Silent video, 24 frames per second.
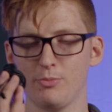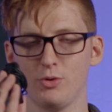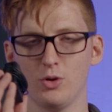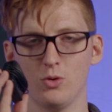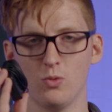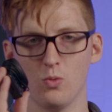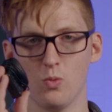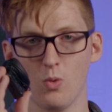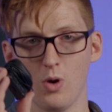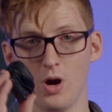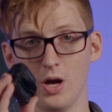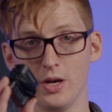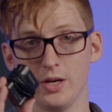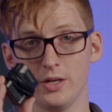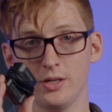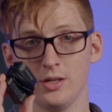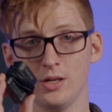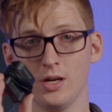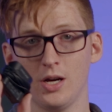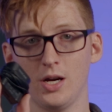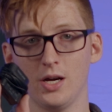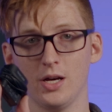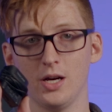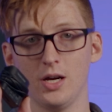put one
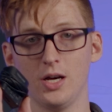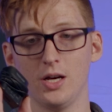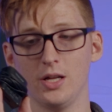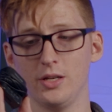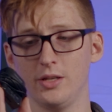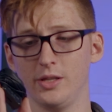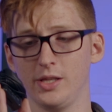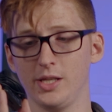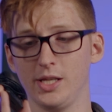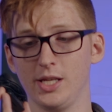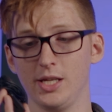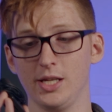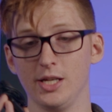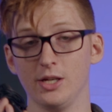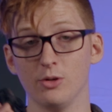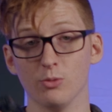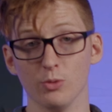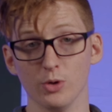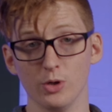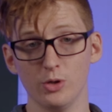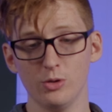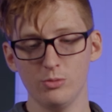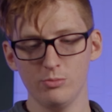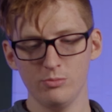on the
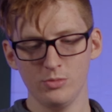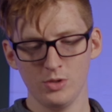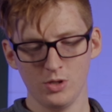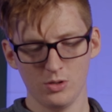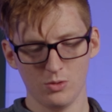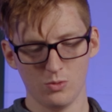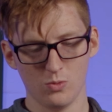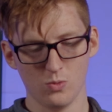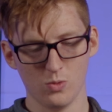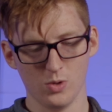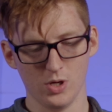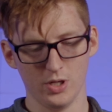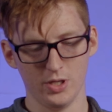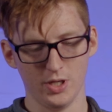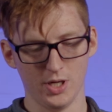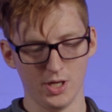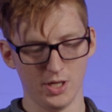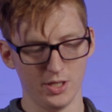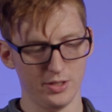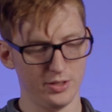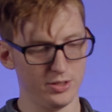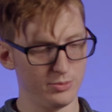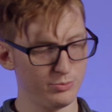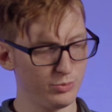groom, one
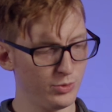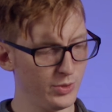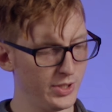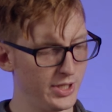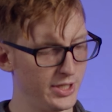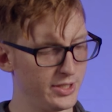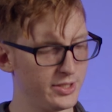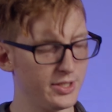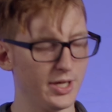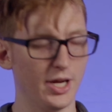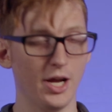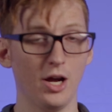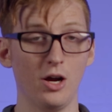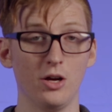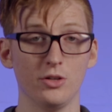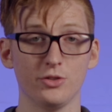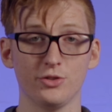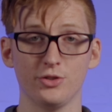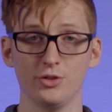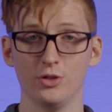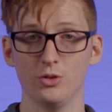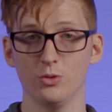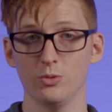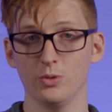on the priest. I
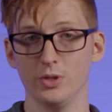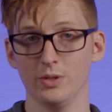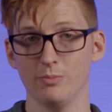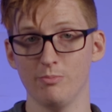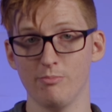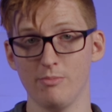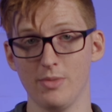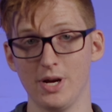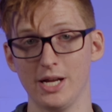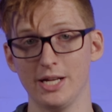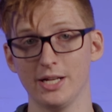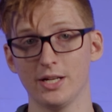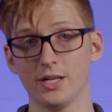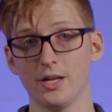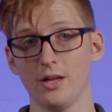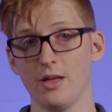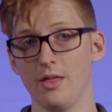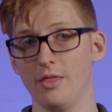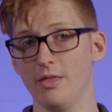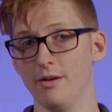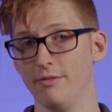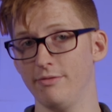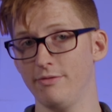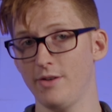also went mic
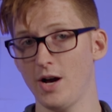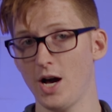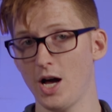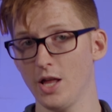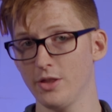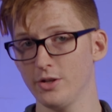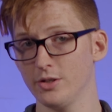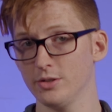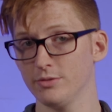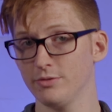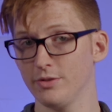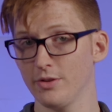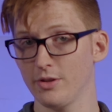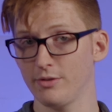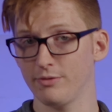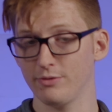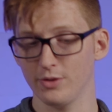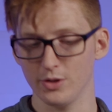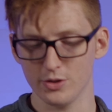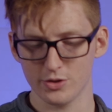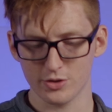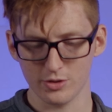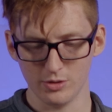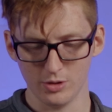the father for the
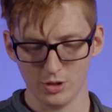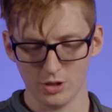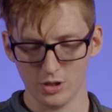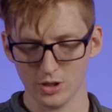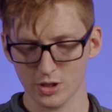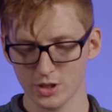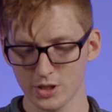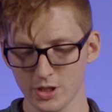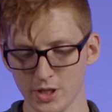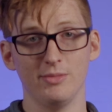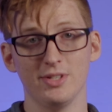first look.